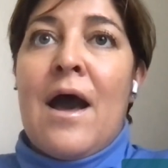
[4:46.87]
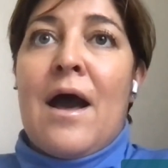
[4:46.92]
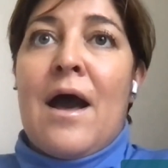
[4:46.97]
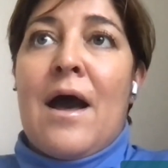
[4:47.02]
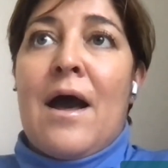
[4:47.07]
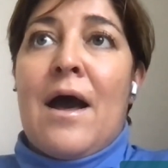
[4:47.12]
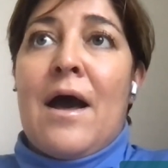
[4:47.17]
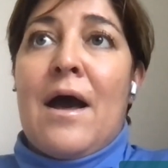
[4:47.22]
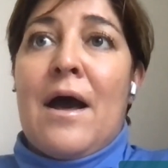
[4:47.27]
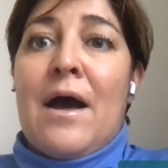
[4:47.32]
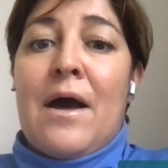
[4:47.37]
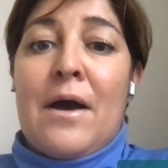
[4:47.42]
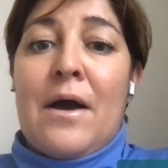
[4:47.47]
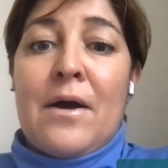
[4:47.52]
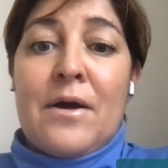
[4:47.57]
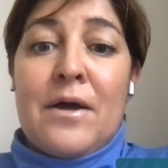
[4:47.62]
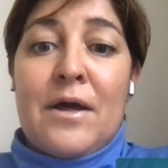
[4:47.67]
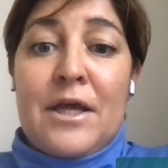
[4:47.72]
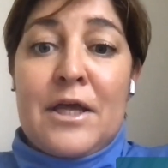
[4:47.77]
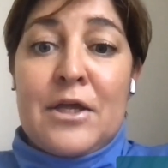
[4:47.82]

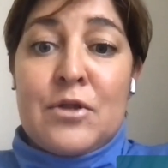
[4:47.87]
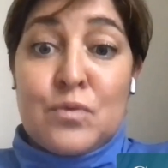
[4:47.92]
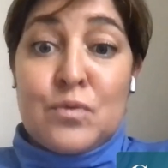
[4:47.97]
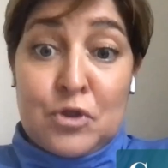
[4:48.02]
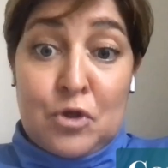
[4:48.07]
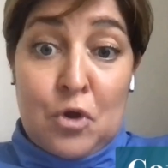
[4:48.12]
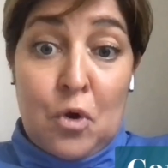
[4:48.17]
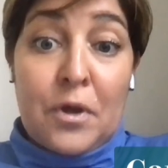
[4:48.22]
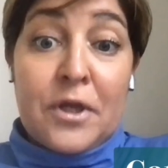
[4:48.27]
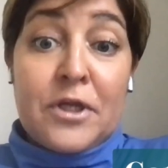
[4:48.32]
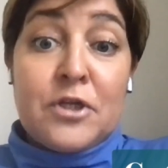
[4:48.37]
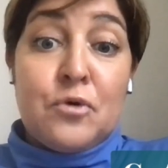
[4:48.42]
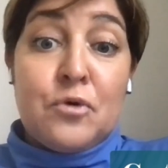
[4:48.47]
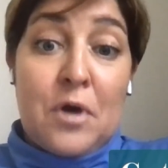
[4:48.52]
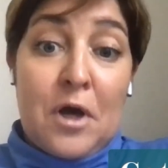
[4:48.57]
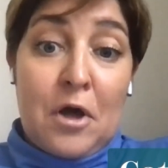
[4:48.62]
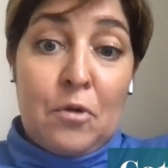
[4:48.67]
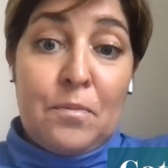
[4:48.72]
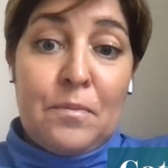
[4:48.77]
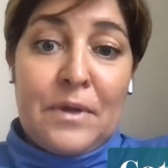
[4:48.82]
It was going to
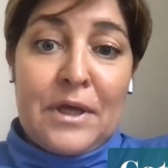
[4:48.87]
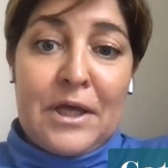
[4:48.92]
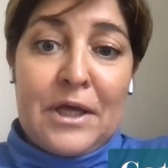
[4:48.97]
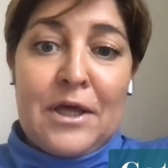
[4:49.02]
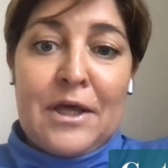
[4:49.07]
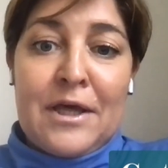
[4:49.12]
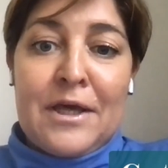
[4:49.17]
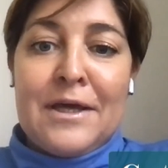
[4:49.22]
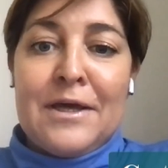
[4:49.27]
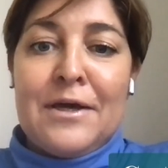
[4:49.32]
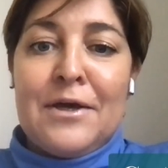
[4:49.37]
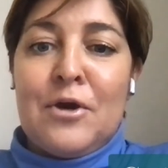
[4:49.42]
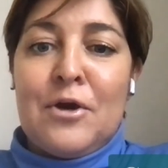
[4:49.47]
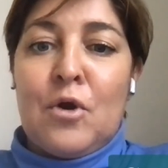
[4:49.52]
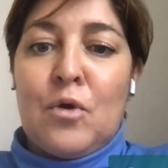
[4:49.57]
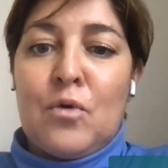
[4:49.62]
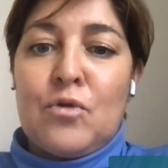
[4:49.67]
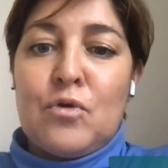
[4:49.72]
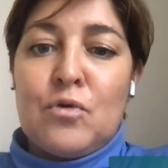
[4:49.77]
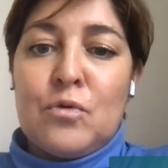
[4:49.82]
help me
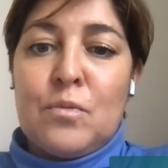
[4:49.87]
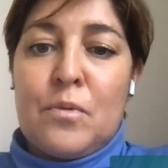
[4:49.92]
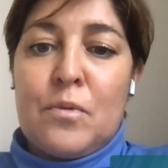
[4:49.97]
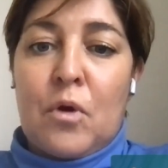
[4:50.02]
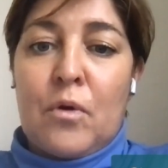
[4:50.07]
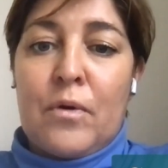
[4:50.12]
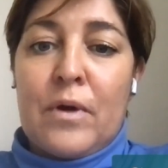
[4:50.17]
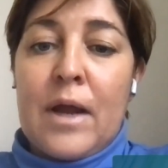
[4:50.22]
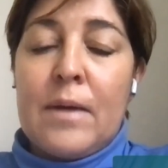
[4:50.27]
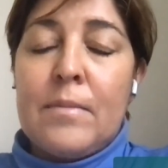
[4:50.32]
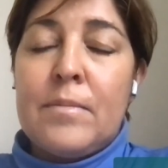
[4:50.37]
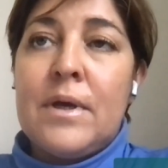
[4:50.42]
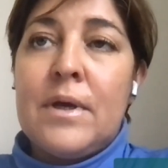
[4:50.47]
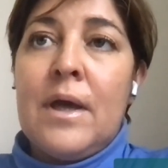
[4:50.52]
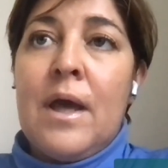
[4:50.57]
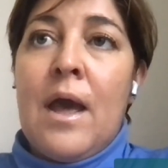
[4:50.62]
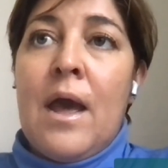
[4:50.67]
go through the program.